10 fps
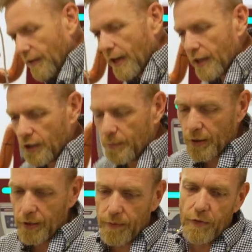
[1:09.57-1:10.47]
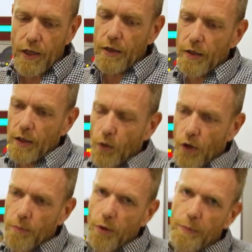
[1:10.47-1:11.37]
vacuum in and, and load
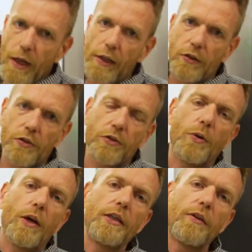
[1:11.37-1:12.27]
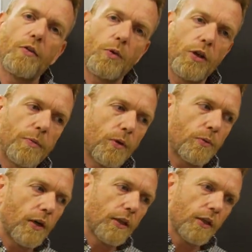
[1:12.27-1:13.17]
up more pellets. So I never worry about
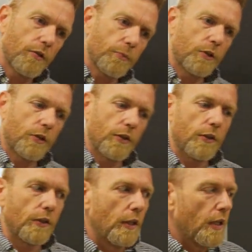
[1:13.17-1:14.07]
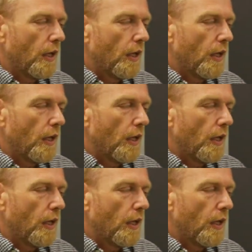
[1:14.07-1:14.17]
running out of material.